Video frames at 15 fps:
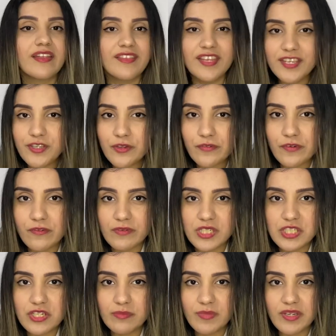Thank you for
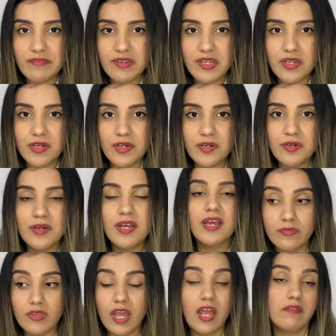watching my video.
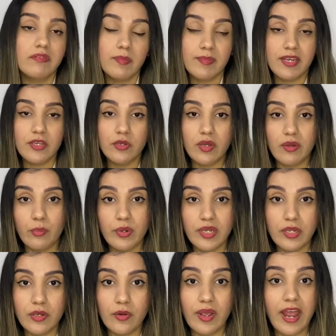I will make you a
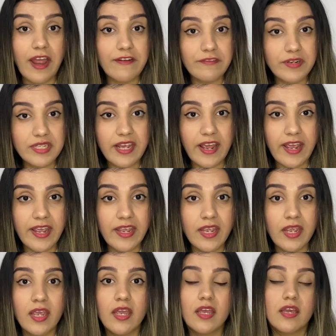video every day
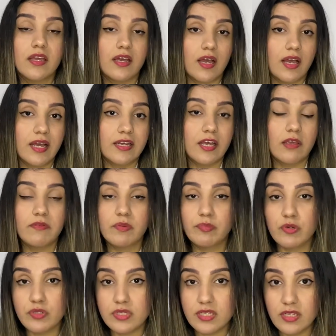and I will
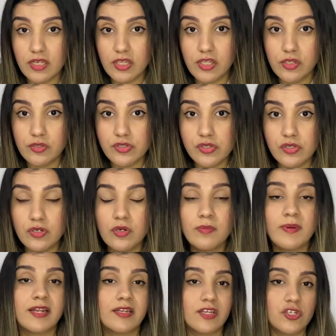post it on YouTube
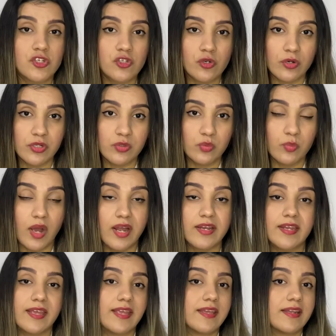and a short
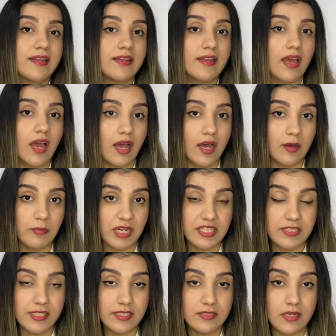one in uh, my
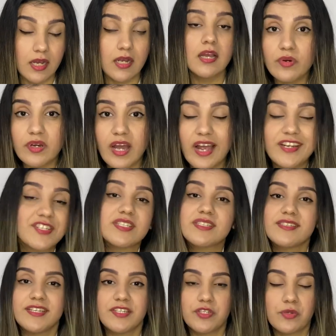TikTok. I
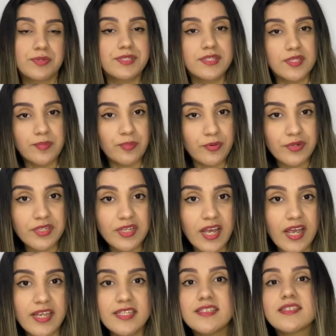just need your support
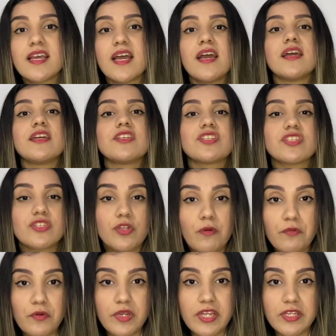guys. Just
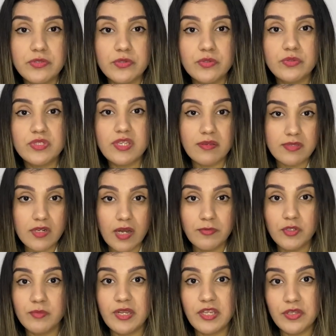don't forget to subscribe
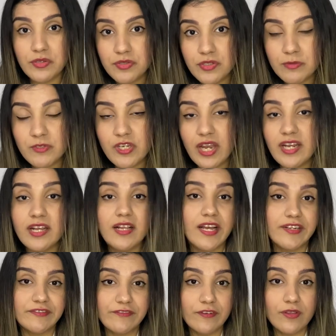to my YouTube channel
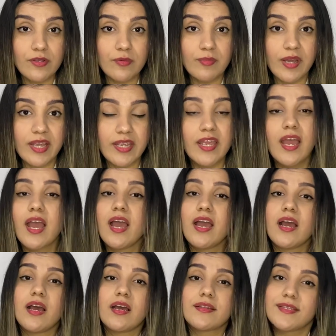and follow my
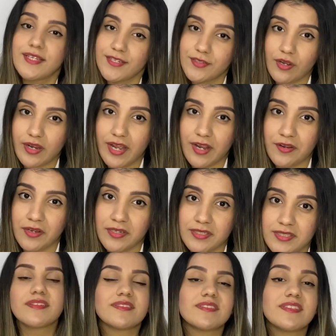TikTok
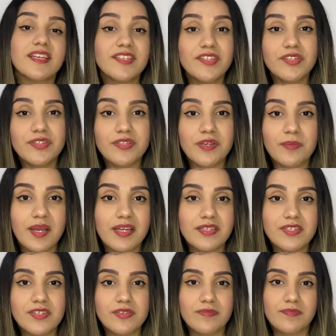account. Thank you so
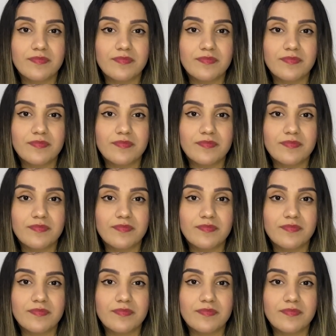much.